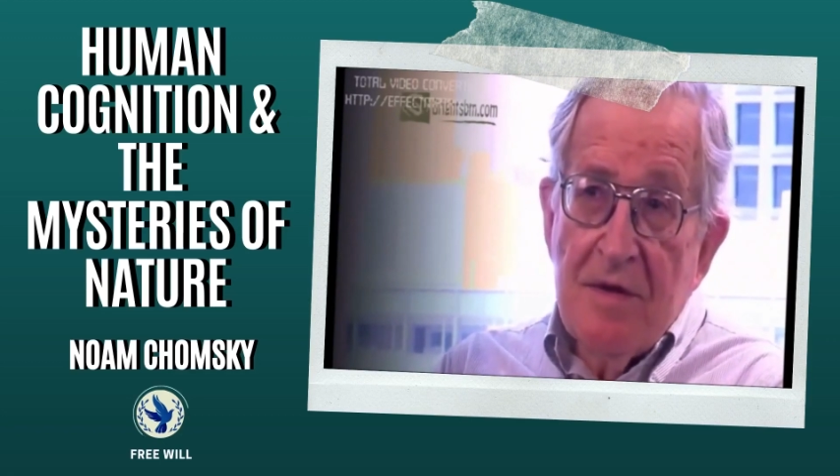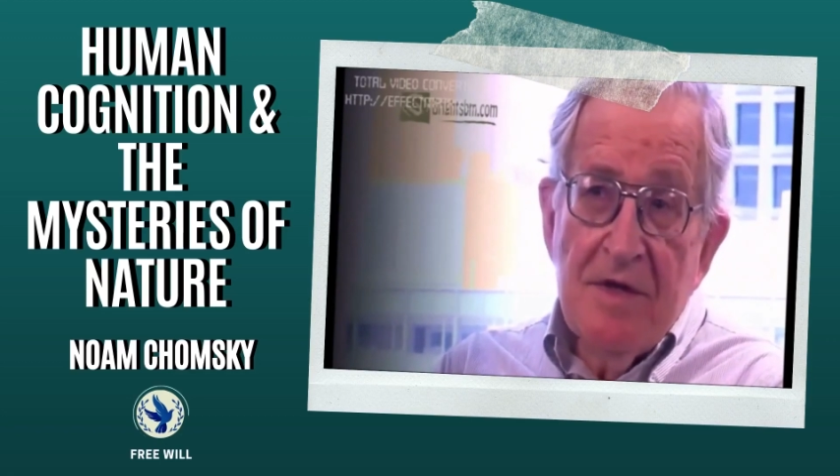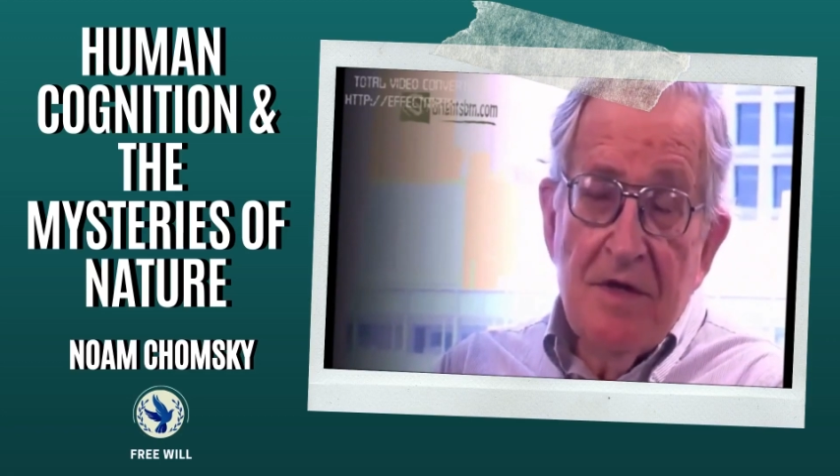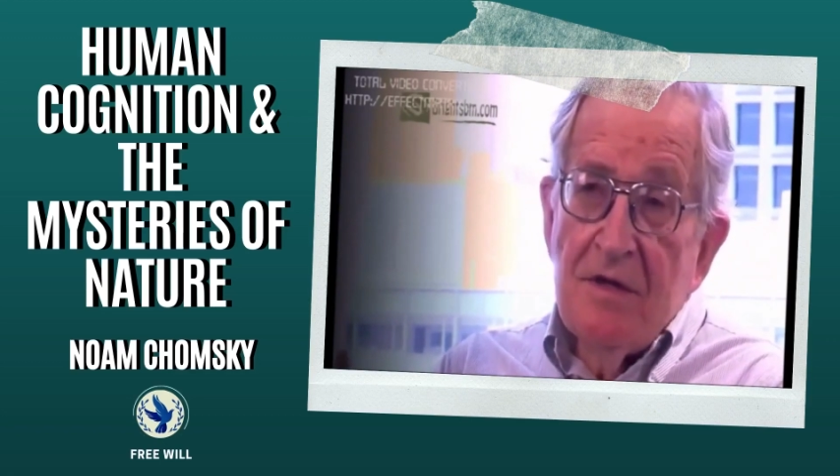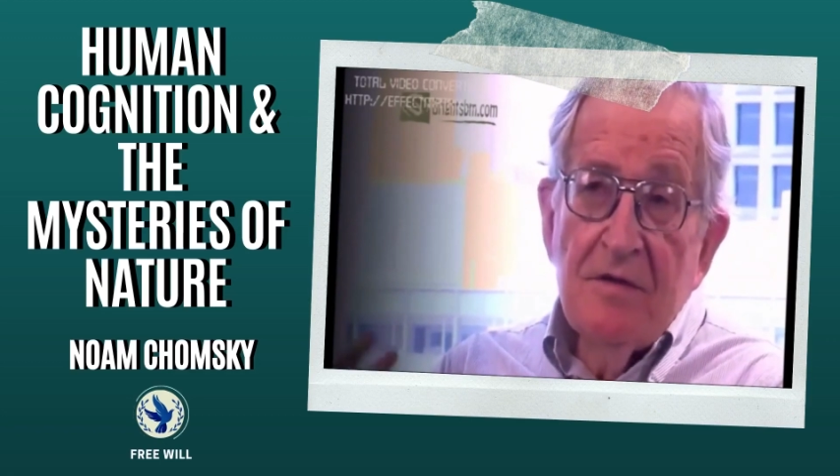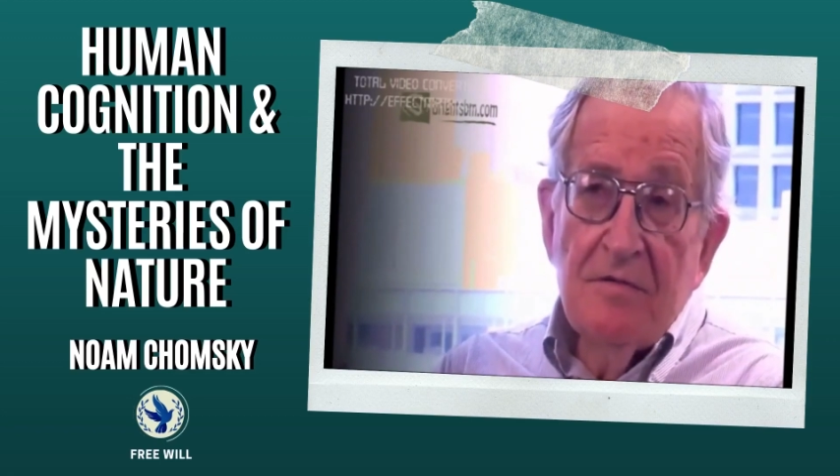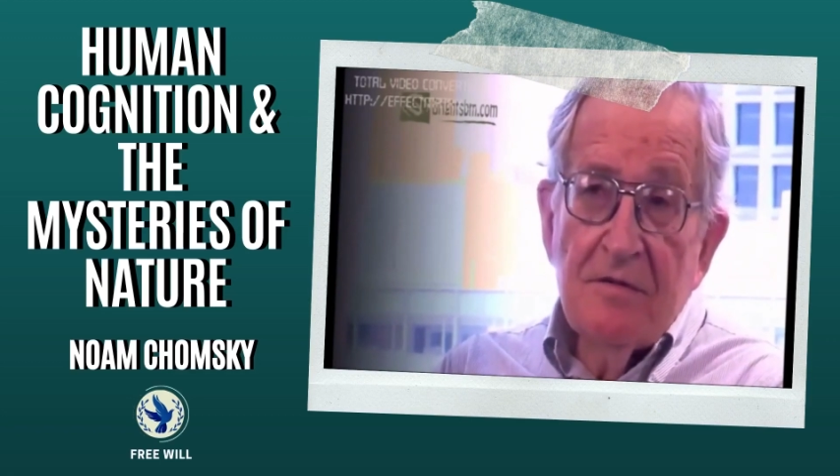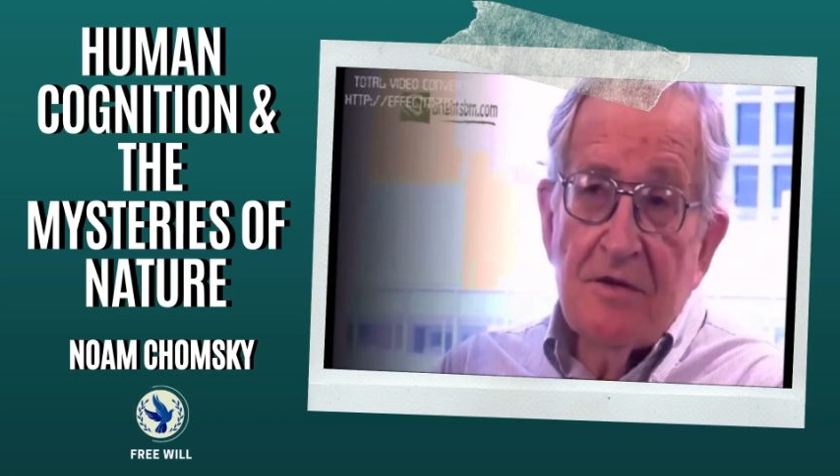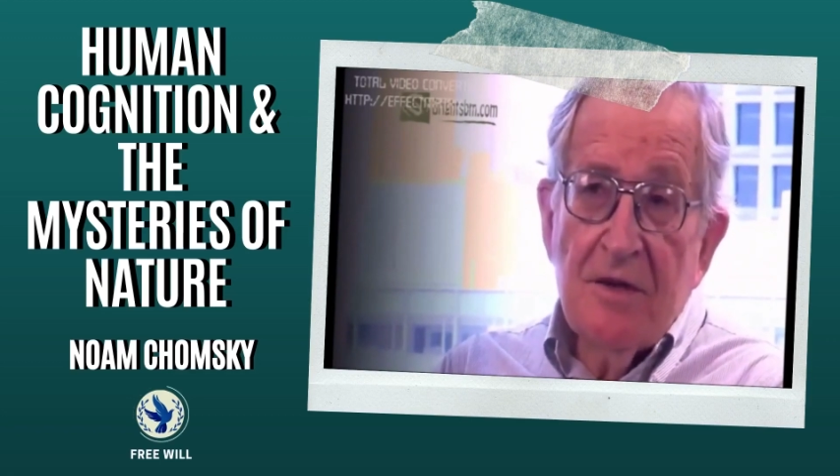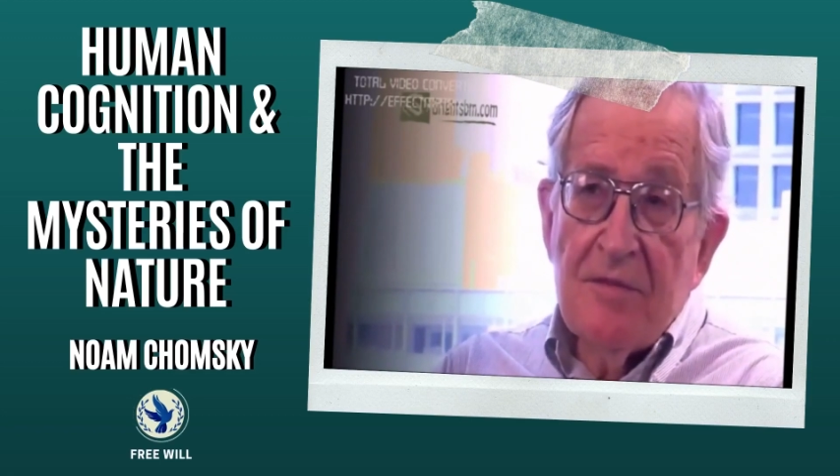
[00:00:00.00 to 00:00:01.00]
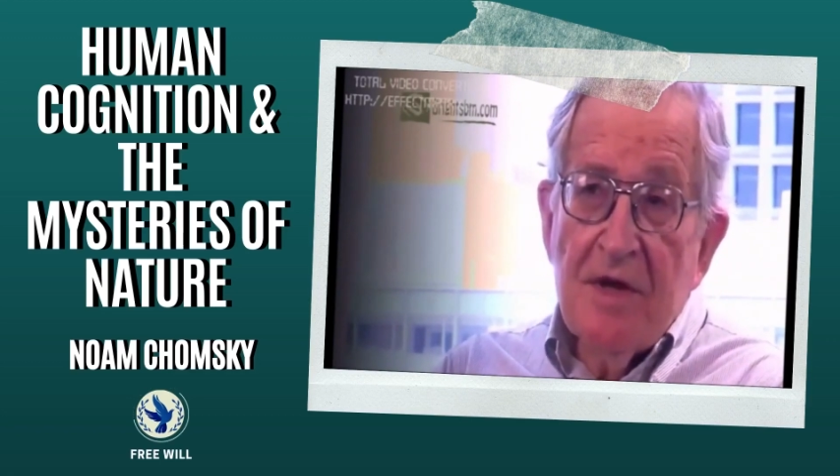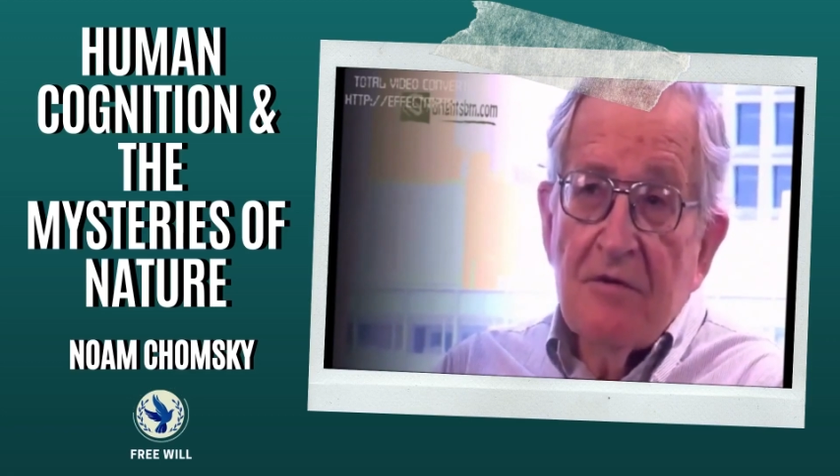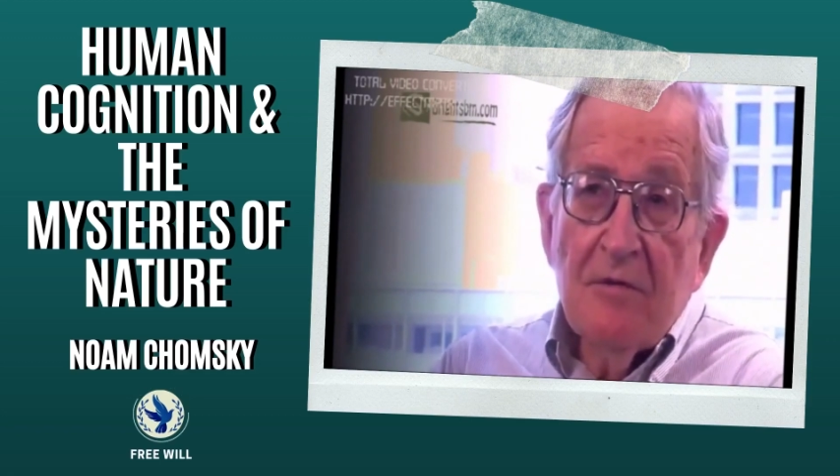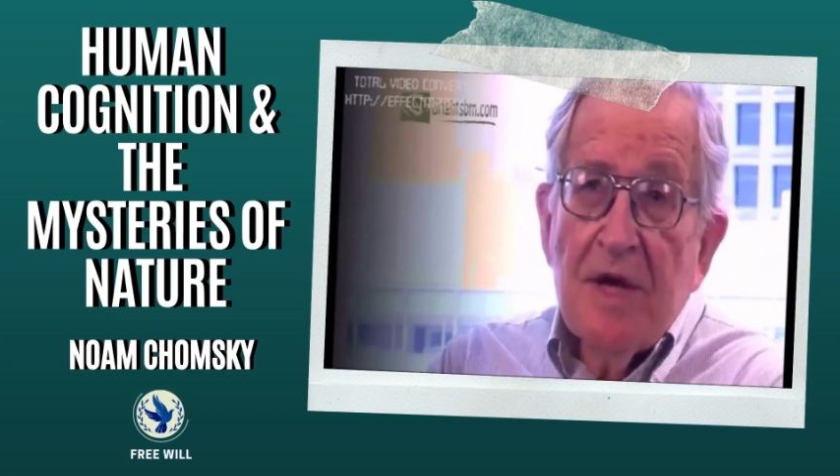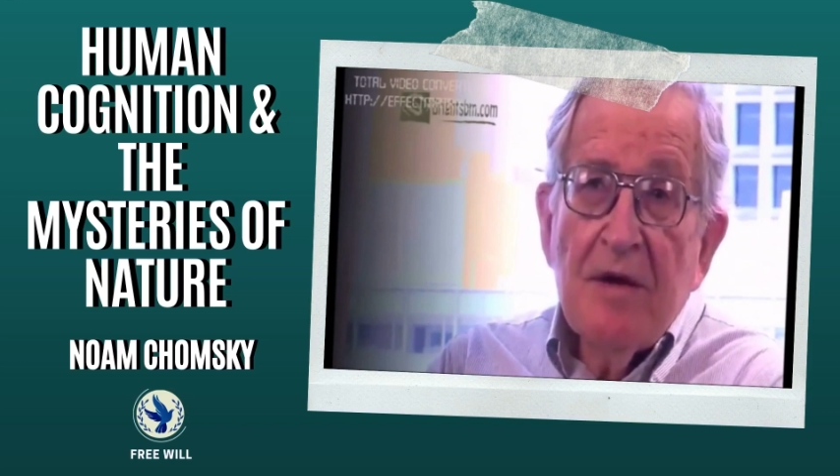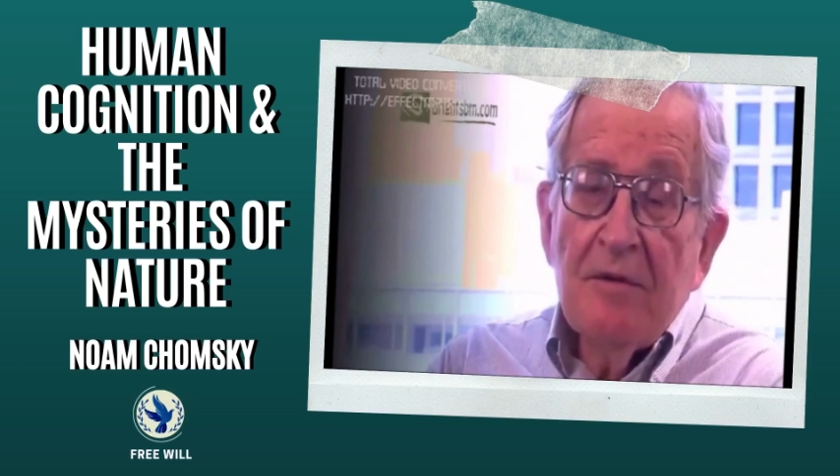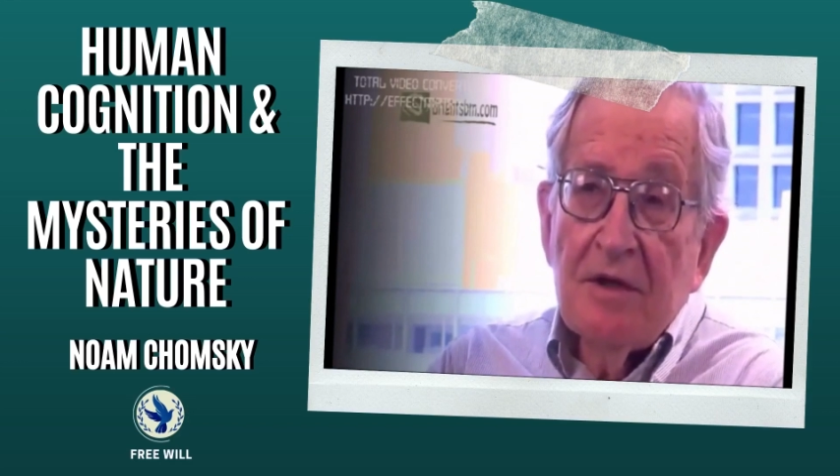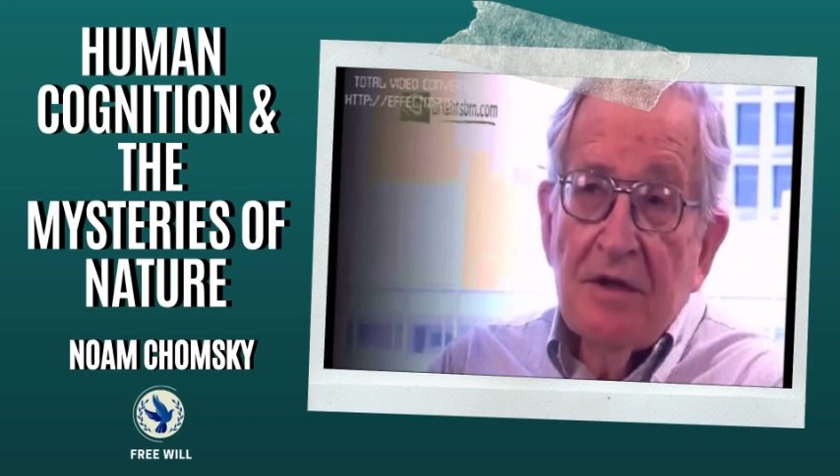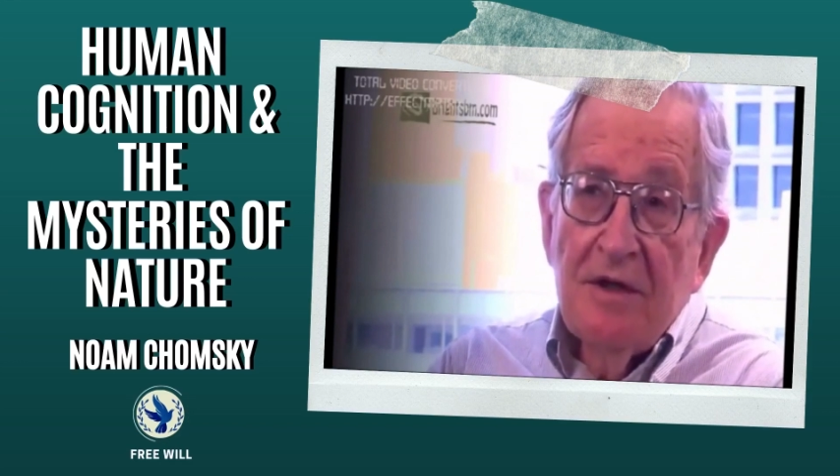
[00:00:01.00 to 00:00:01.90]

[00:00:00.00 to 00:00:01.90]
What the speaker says: Maybe someday we'll be